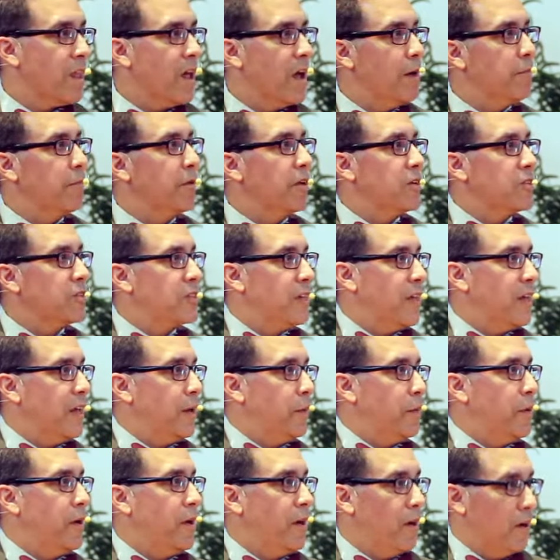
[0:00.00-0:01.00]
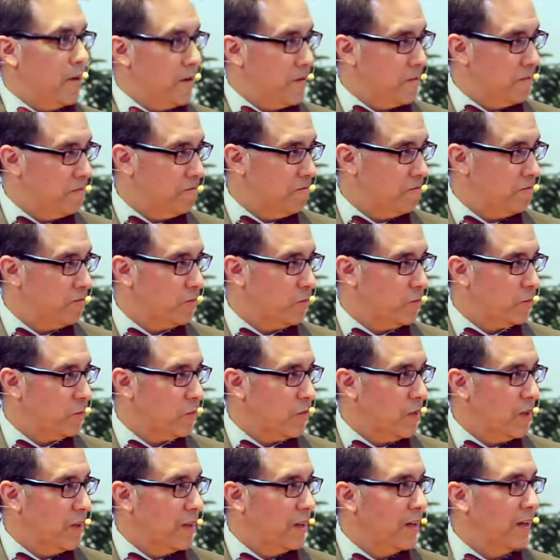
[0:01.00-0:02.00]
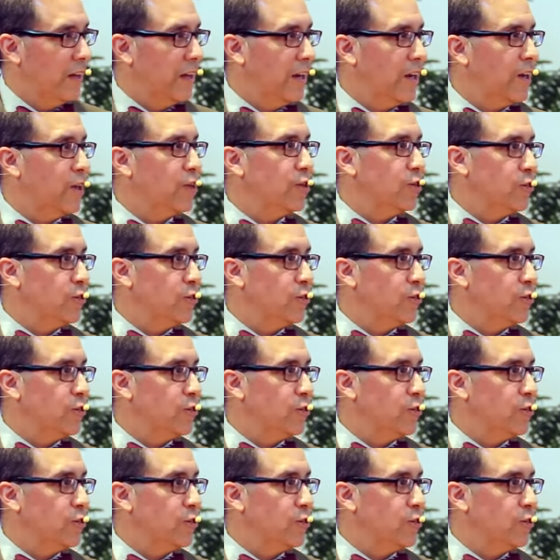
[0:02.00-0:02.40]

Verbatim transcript: I'm going to stay up here. Little